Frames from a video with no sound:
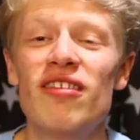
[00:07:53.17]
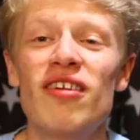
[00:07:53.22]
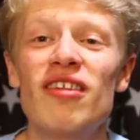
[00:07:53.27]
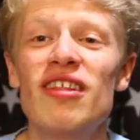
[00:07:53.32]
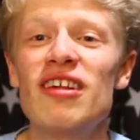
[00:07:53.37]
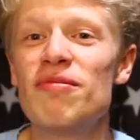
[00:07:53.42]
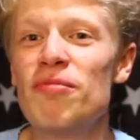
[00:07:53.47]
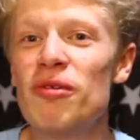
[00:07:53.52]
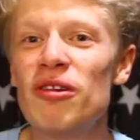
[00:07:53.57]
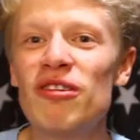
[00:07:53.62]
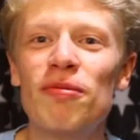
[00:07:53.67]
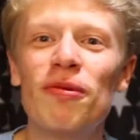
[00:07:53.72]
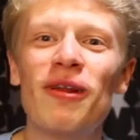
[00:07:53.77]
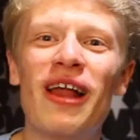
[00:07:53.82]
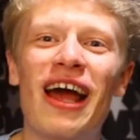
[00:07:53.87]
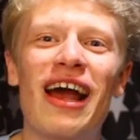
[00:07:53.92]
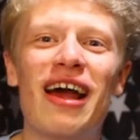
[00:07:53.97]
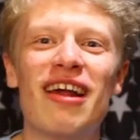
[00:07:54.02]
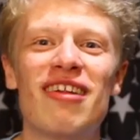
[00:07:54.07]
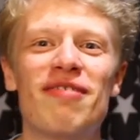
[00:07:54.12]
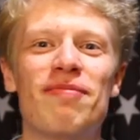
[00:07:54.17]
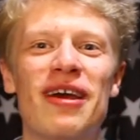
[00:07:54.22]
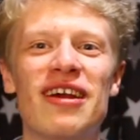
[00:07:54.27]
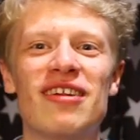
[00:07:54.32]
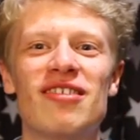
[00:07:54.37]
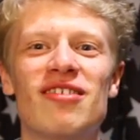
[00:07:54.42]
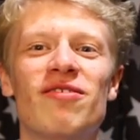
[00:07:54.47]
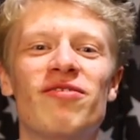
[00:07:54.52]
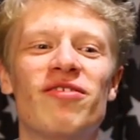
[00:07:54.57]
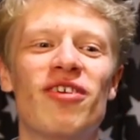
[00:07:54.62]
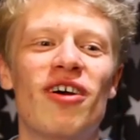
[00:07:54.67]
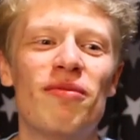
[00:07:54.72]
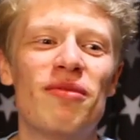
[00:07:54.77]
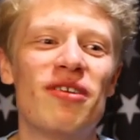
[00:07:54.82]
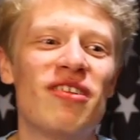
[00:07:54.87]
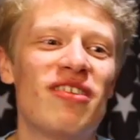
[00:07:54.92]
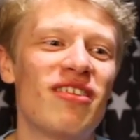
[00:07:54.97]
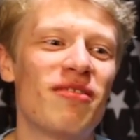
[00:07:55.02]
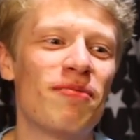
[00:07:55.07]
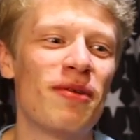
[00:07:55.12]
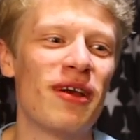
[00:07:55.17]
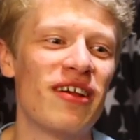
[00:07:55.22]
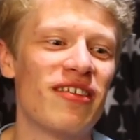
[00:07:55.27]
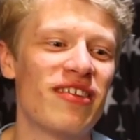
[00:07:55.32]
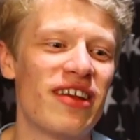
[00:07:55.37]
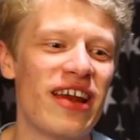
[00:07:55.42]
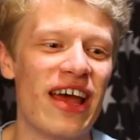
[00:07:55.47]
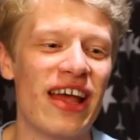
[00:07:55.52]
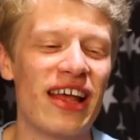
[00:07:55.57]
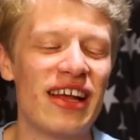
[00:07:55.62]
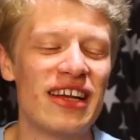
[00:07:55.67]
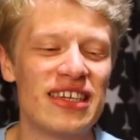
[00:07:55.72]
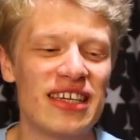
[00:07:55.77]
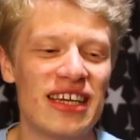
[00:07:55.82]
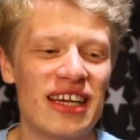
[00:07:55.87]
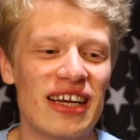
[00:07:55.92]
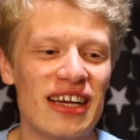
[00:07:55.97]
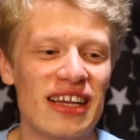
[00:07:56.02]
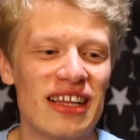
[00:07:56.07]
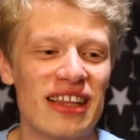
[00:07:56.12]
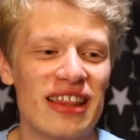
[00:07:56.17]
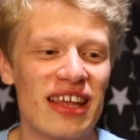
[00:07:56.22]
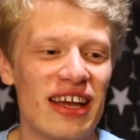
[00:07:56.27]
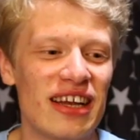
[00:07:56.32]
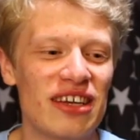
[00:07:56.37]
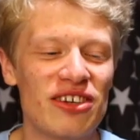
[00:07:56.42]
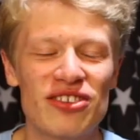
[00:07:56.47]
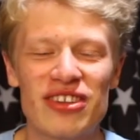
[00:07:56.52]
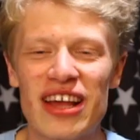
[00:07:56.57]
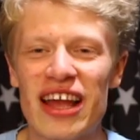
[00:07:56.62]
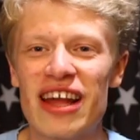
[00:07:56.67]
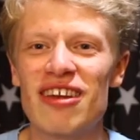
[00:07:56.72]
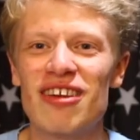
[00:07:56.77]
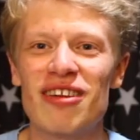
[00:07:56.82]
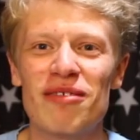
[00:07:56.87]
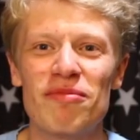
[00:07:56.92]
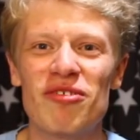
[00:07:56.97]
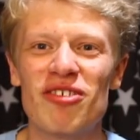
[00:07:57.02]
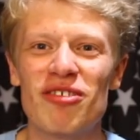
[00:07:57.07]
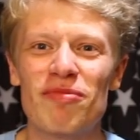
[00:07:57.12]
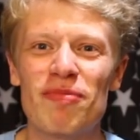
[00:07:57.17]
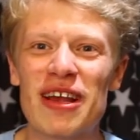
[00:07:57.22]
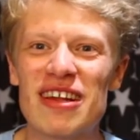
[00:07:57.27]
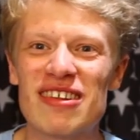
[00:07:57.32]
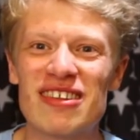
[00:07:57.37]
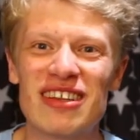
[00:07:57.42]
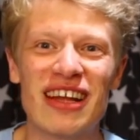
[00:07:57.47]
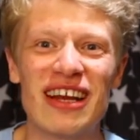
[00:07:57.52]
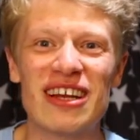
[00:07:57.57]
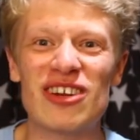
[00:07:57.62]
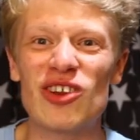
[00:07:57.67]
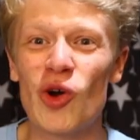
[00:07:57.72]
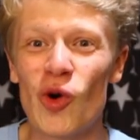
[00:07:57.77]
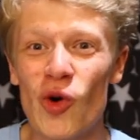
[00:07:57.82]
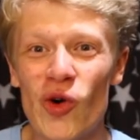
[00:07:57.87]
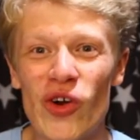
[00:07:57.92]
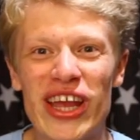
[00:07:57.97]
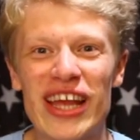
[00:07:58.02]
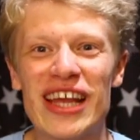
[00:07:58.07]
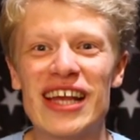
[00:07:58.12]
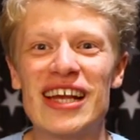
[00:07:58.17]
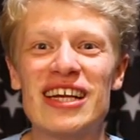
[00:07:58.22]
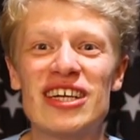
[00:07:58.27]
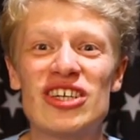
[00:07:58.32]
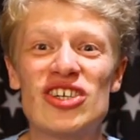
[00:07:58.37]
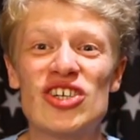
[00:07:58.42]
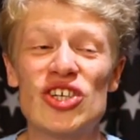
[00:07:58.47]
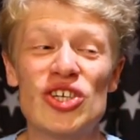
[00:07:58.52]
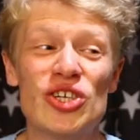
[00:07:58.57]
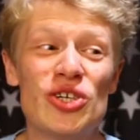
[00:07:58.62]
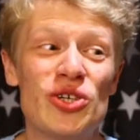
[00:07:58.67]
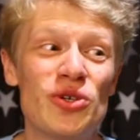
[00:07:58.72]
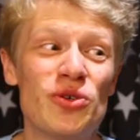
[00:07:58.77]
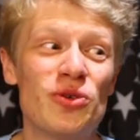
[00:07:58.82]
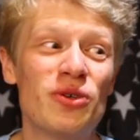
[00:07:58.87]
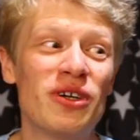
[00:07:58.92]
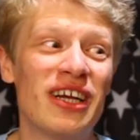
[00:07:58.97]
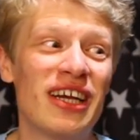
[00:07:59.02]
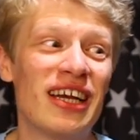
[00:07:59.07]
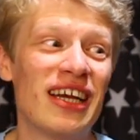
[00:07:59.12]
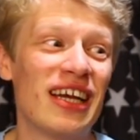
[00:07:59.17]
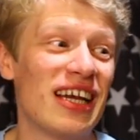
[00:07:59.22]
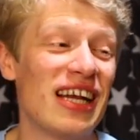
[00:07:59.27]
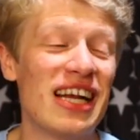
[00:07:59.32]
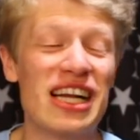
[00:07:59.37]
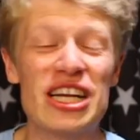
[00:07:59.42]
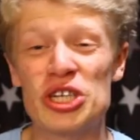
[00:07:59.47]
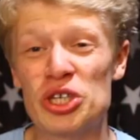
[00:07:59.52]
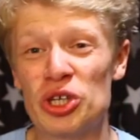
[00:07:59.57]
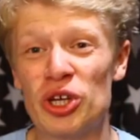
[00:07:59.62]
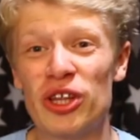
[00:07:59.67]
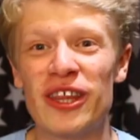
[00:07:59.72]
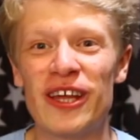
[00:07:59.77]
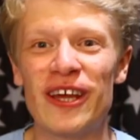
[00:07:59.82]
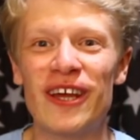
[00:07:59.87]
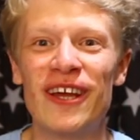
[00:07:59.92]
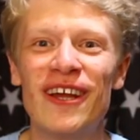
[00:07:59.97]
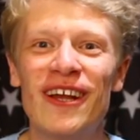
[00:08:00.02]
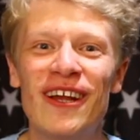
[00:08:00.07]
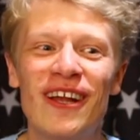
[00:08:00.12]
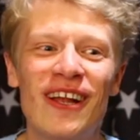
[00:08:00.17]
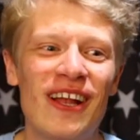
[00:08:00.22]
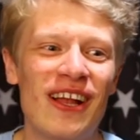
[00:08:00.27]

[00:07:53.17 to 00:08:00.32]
So these multiple aspects of Thomas's personality, they just end up just basically like talking to each other